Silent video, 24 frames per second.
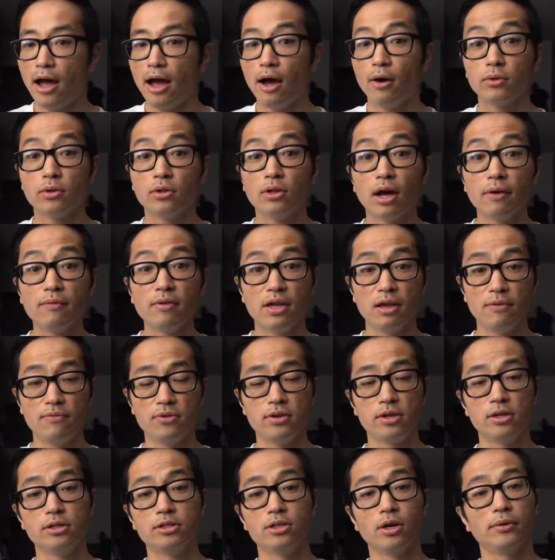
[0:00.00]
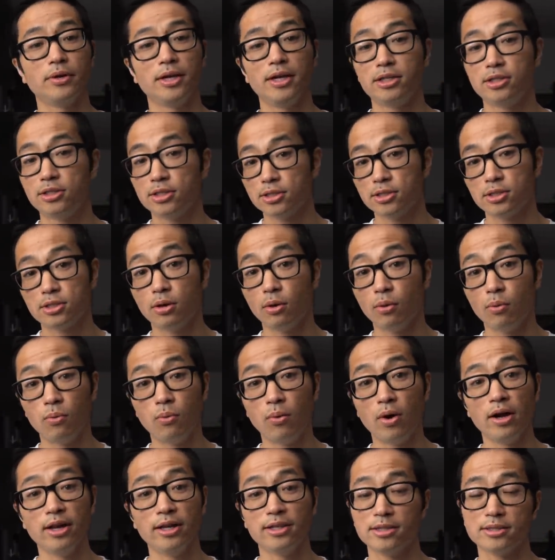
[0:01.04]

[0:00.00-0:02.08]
I would love it if you could donate just to one.